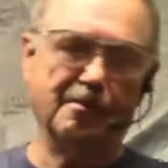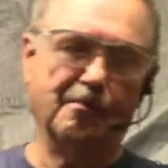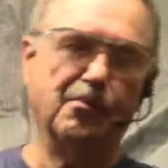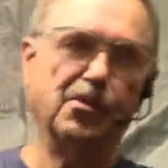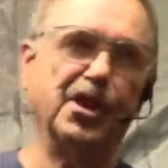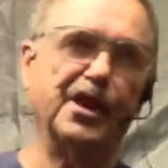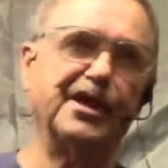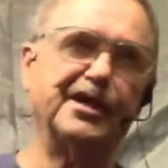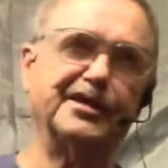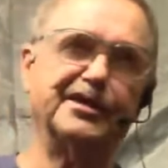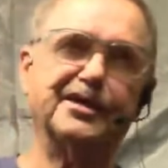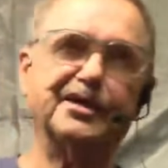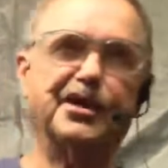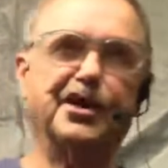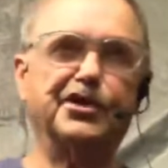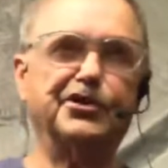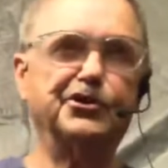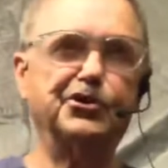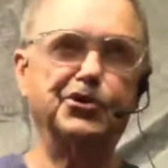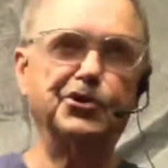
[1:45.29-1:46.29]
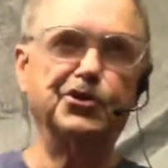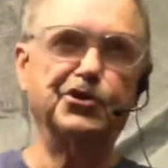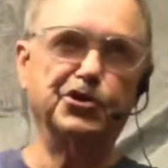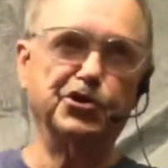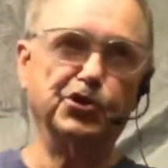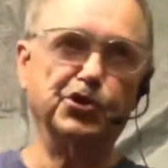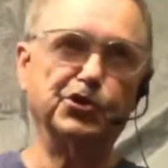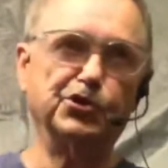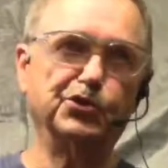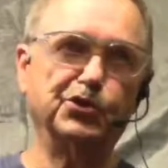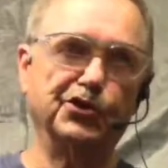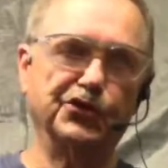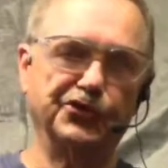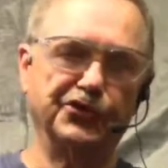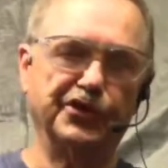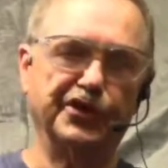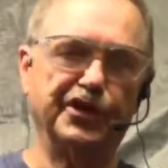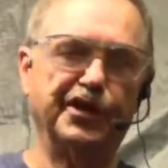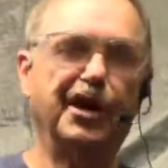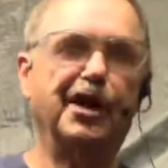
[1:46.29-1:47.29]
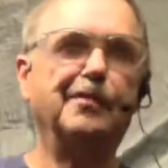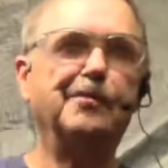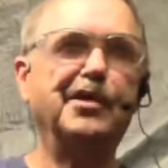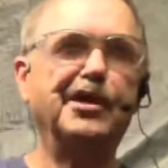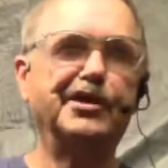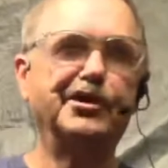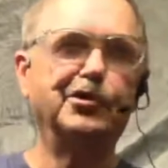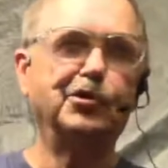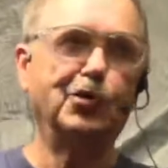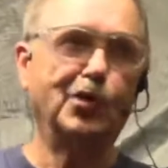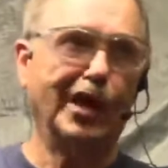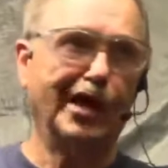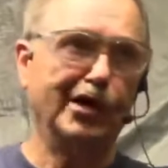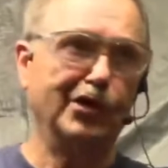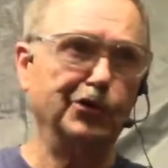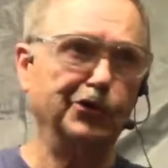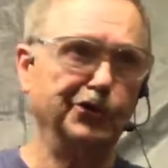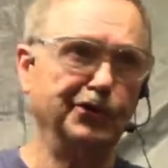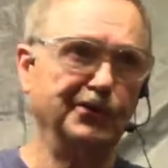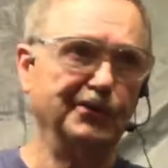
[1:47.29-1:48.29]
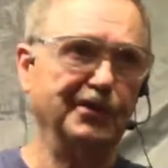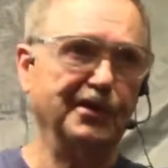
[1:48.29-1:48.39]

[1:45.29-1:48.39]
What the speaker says: blank and I do the usual thing. I make it round.